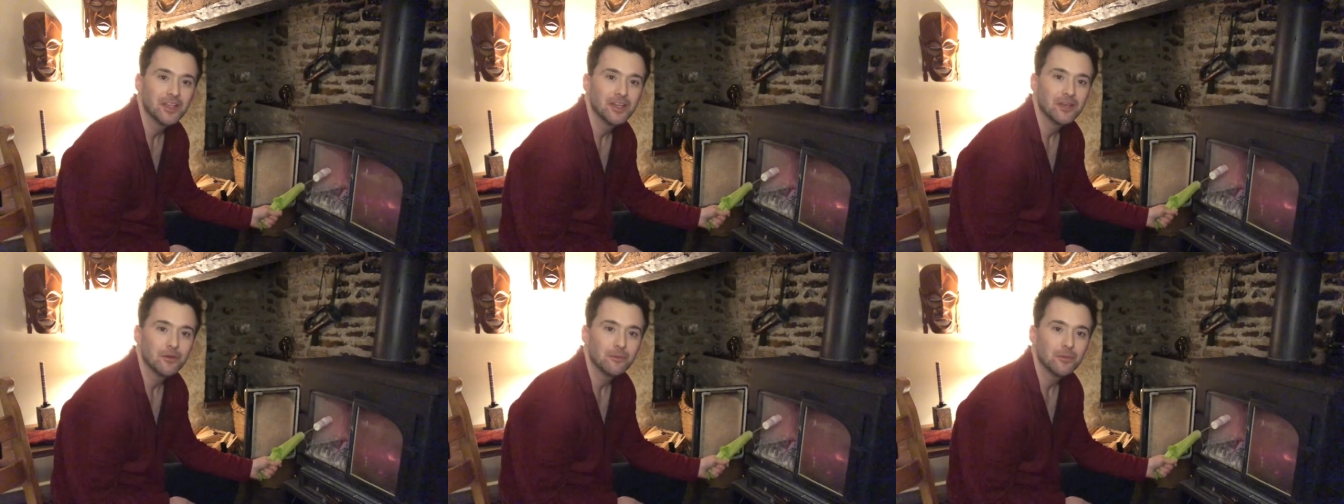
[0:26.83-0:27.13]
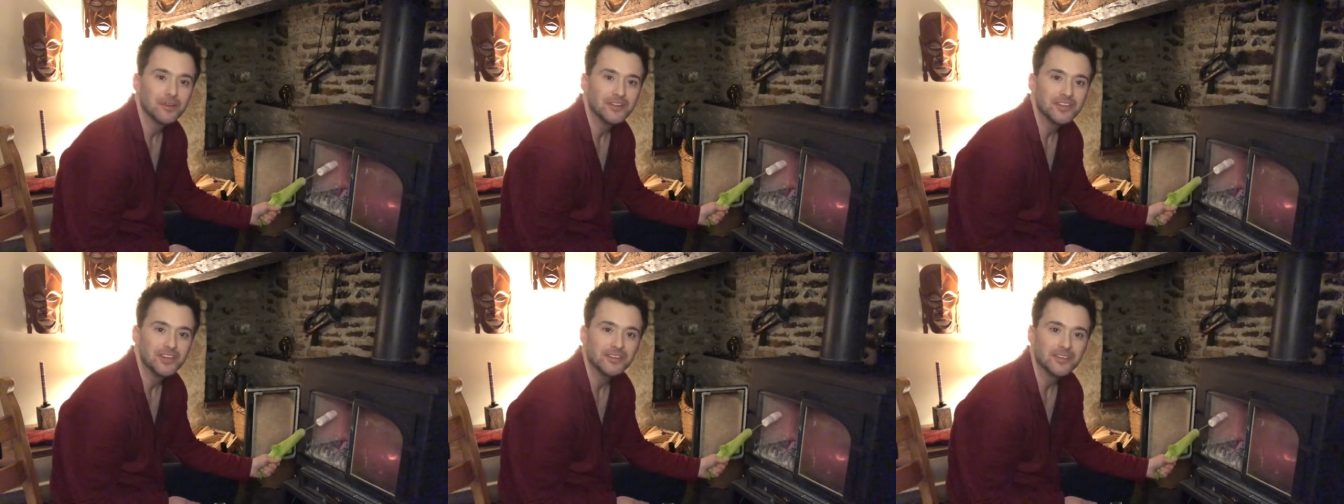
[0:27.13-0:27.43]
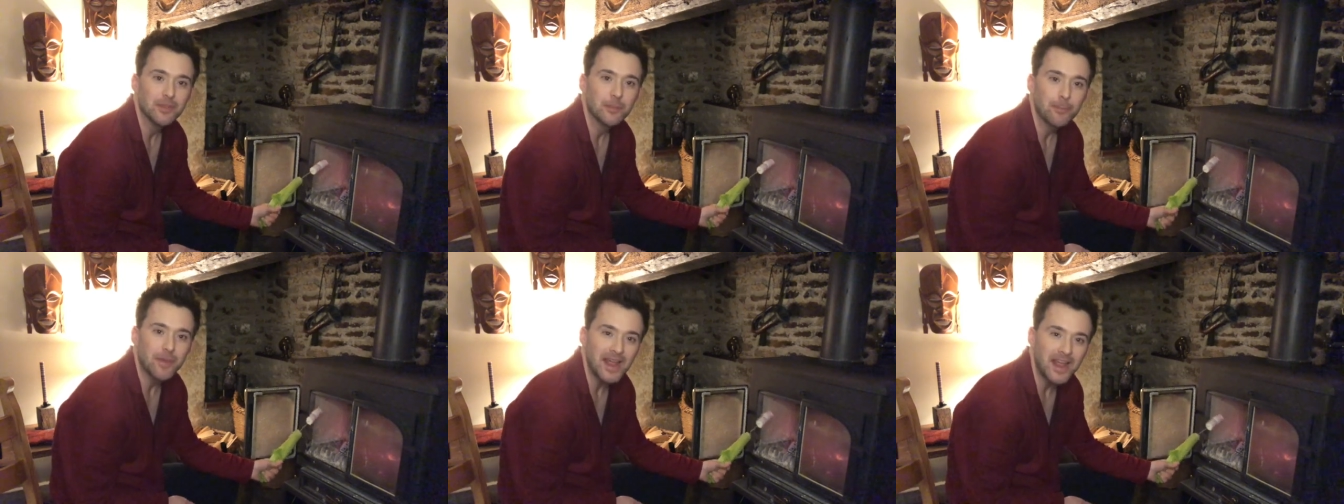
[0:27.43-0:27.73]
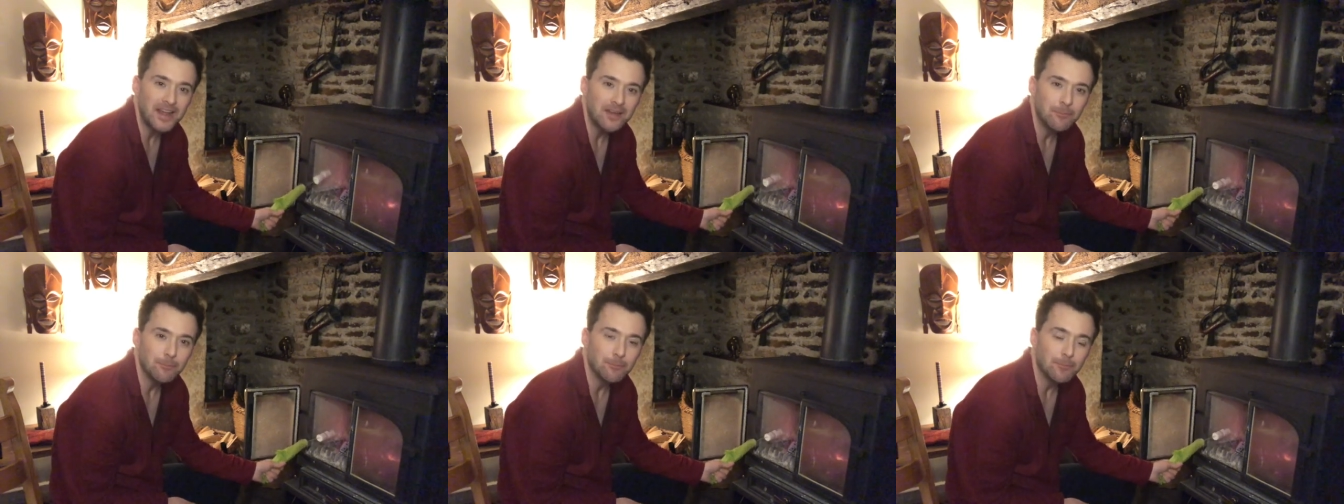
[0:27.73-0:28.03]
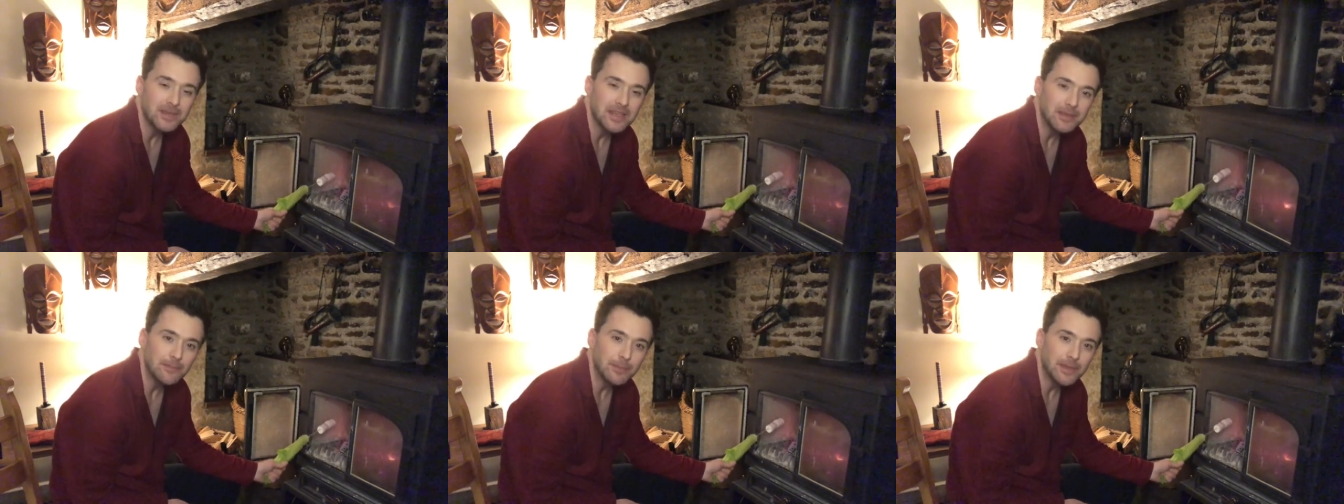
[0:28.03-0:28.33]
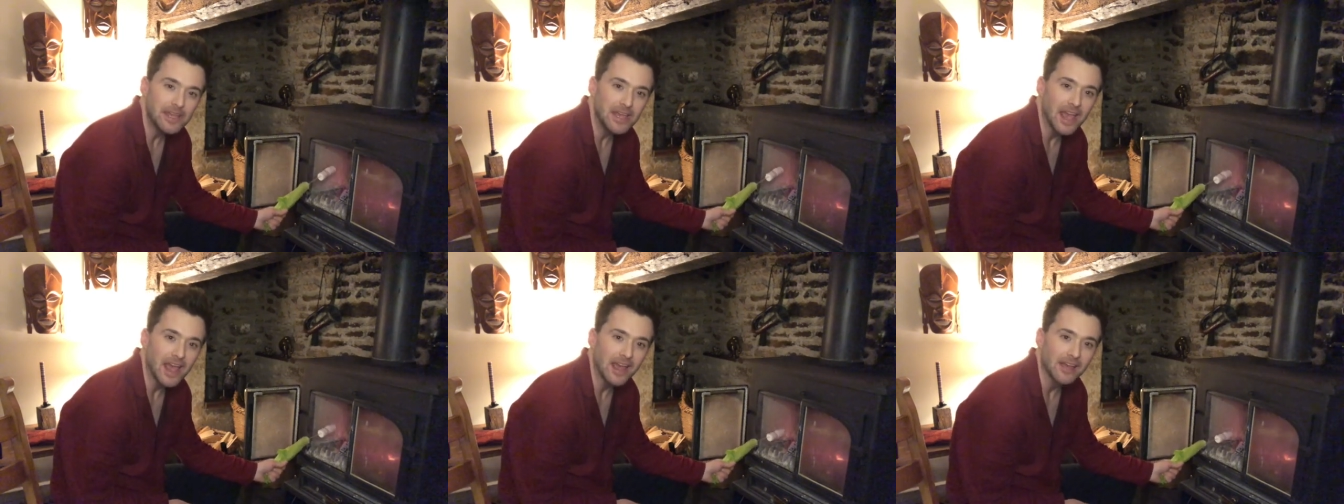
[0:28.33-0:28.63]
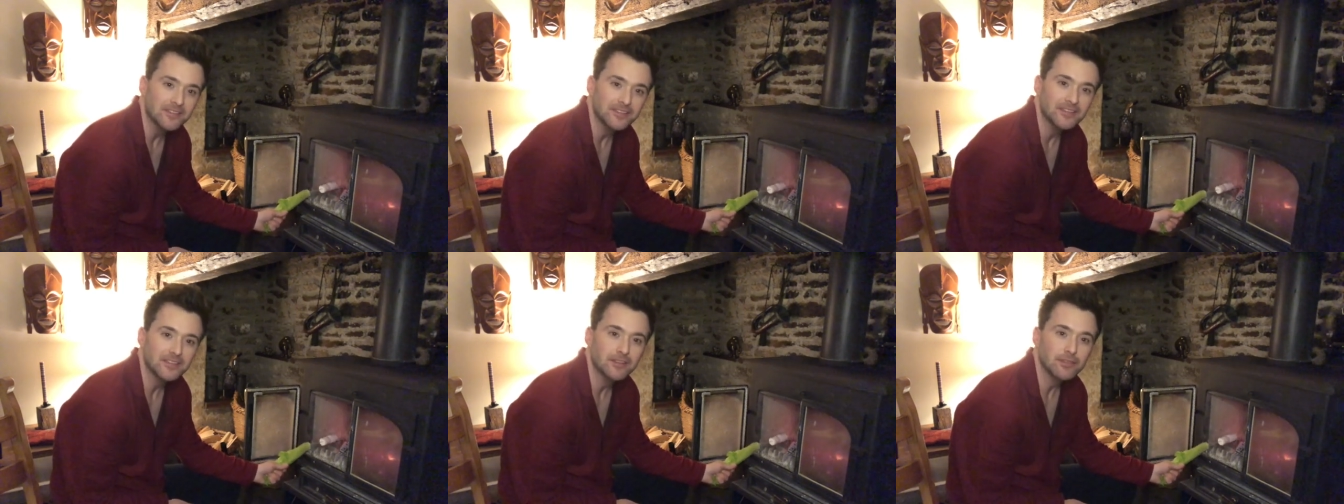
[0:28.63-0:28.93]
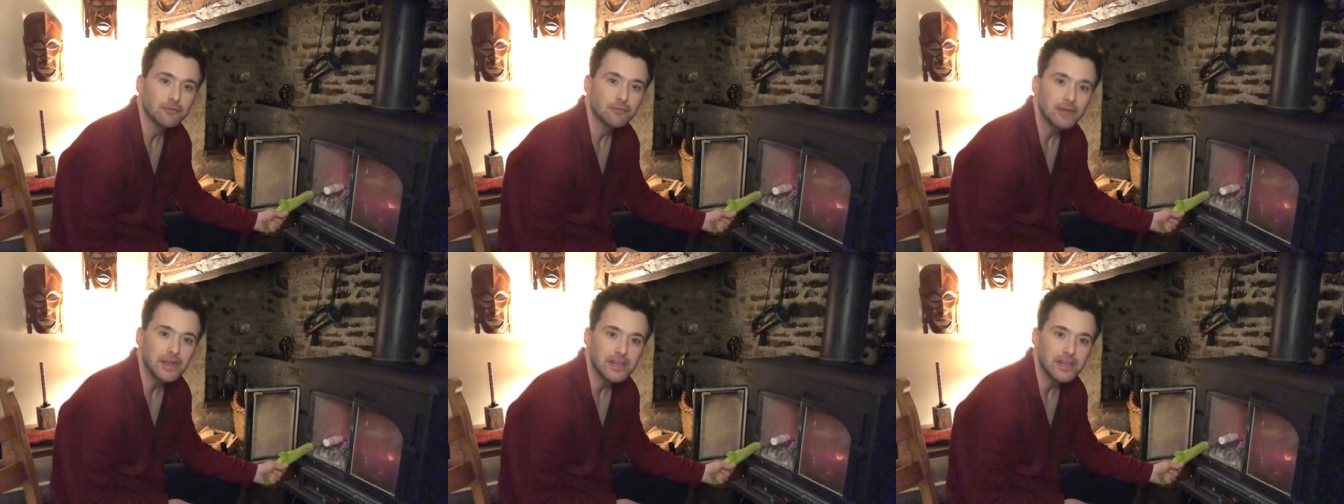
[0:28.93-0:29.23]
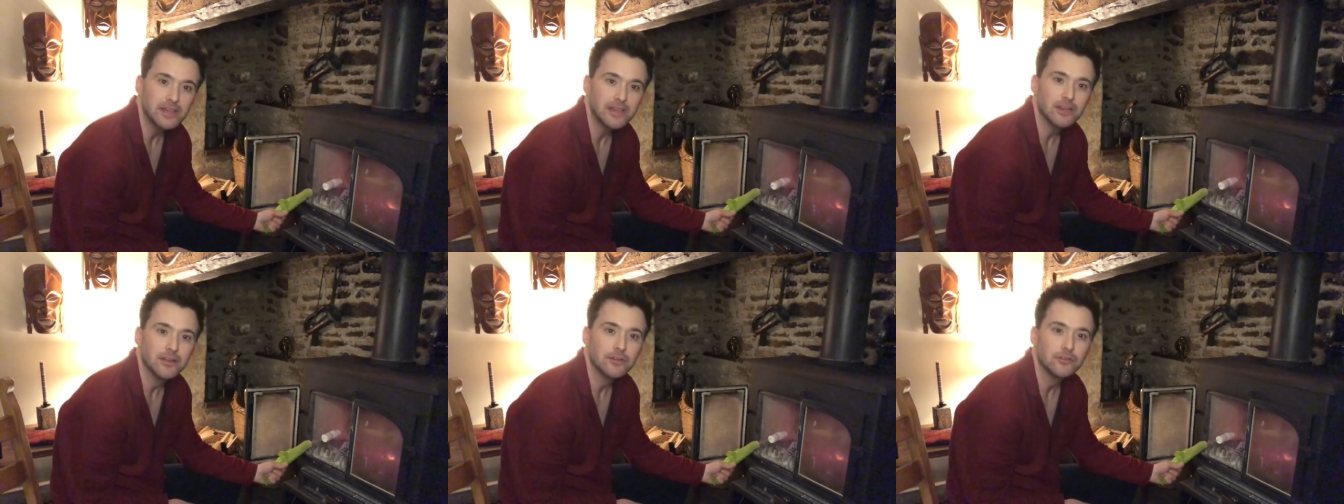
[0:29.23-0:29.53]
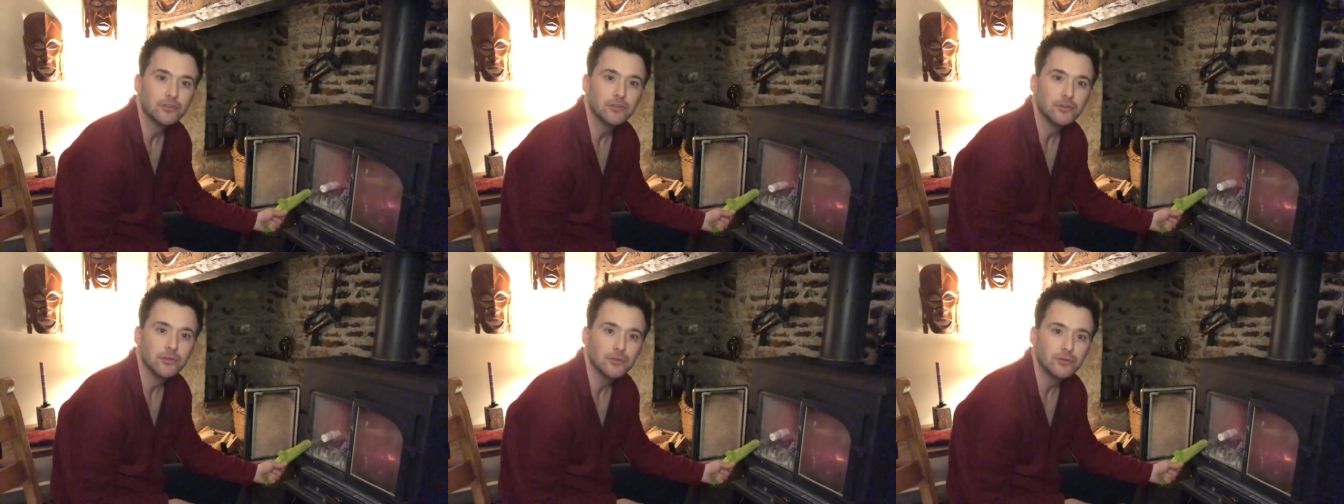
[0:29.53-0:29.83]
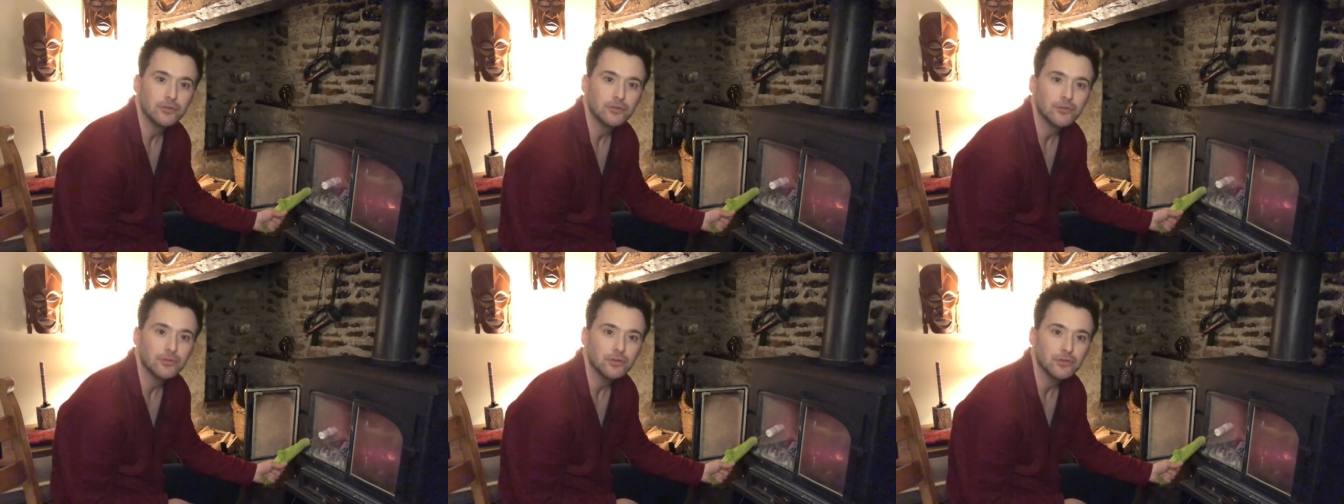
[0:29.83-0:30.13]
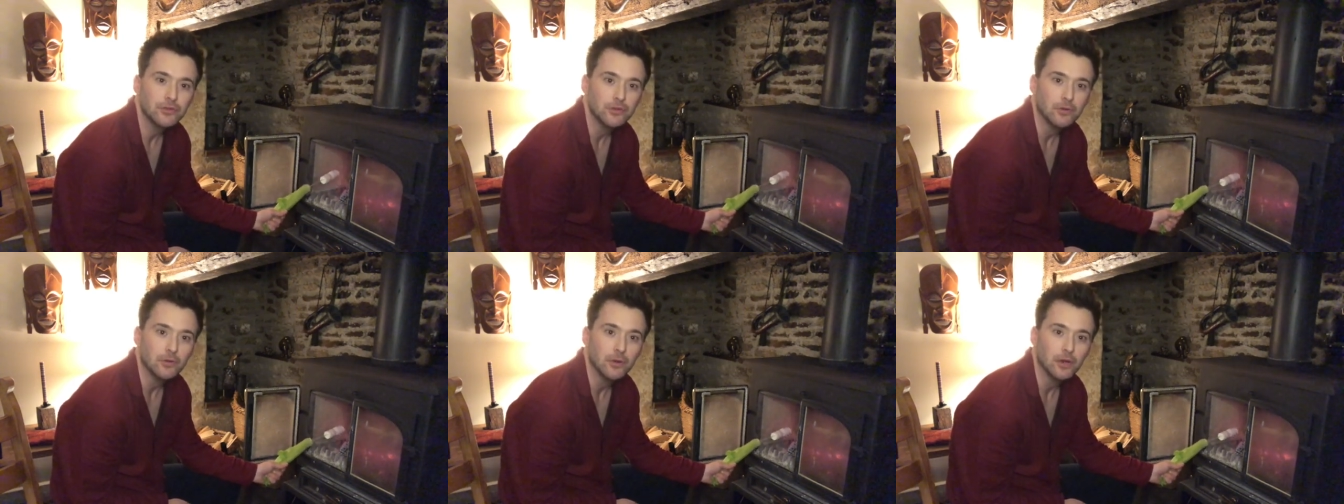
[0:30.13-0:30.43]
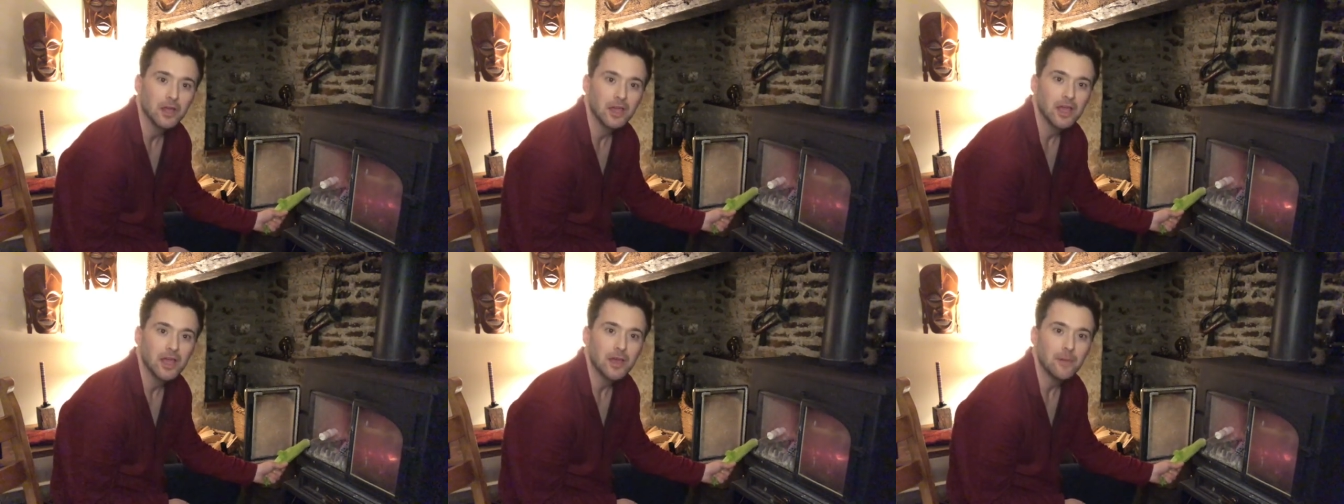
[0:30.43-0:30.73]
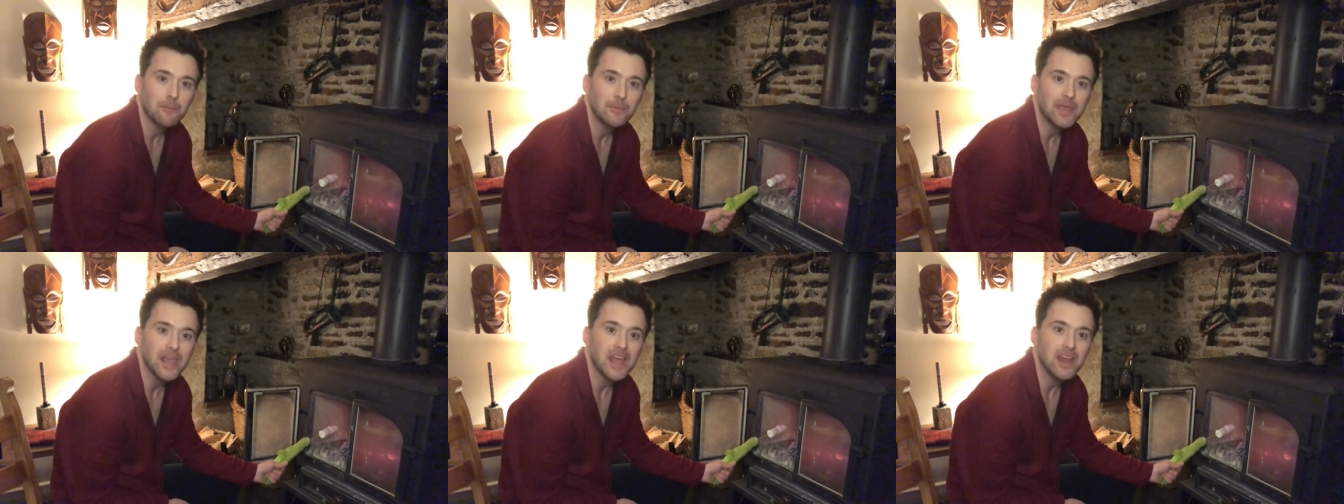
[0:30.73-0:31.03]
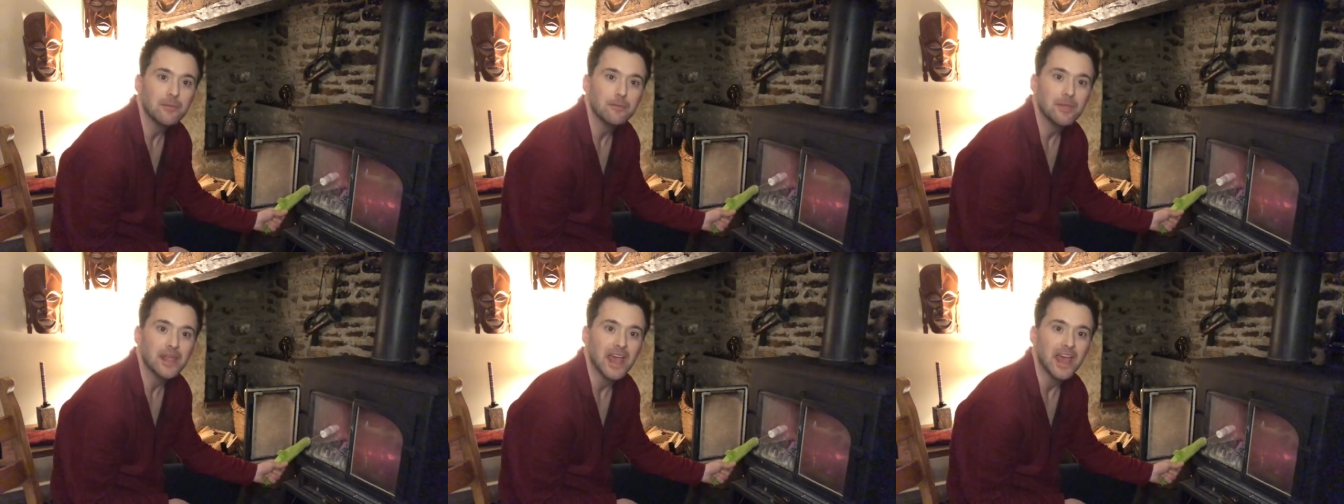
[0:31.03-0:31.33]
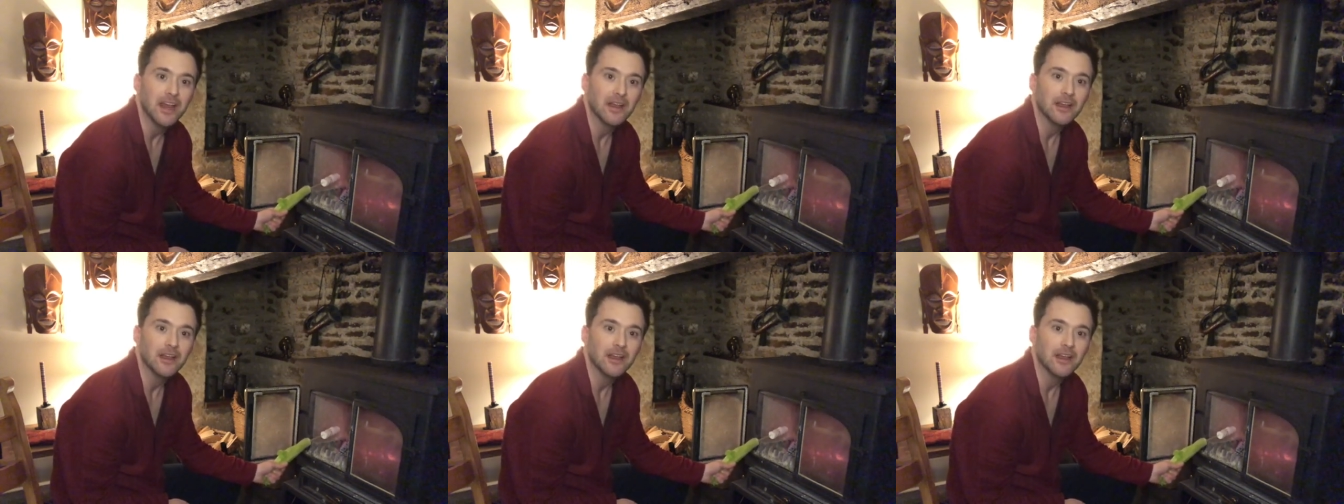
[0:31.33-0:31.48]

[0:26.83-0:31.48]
which is the Pen BBS 322 Mian Mian